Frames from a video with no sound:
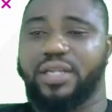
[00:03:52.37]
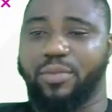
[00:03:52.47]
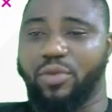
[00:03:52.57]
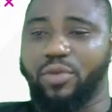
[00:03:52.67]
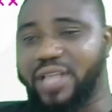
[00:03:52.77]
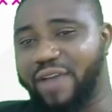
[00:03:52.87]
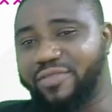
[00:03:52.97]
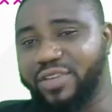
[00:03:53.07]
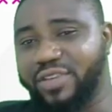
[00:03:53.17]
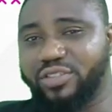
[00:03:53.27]
they must have
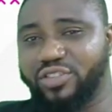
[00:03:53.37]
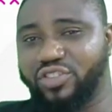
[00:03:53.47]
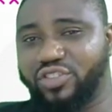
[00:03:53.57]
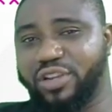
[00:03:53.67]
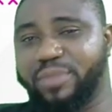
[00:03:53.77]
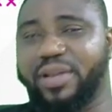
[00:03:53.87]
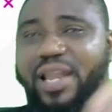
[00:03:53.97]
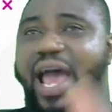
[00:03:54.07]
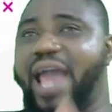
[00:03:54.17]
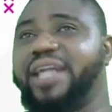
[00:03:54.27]

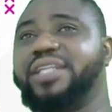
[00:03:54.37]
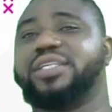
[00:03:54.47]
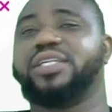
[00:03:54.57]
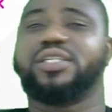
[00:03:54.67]
streamlined,